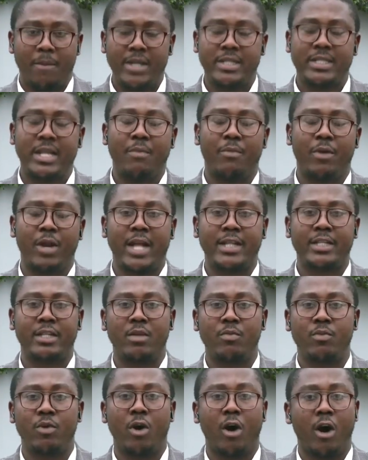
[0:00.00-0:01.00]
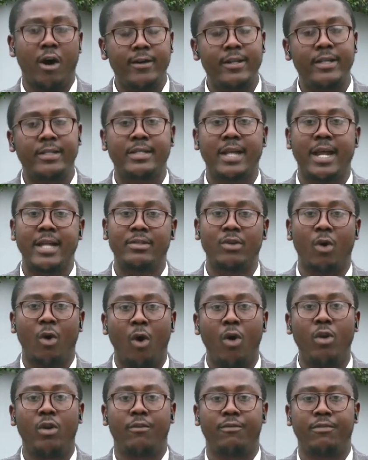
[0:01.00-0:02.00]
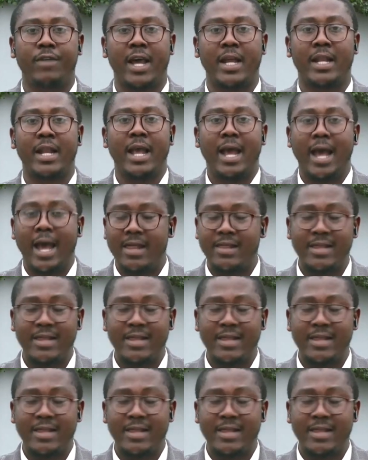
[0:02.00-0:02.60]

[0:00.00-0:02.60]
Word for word: President Bola Tinubu understands all of that,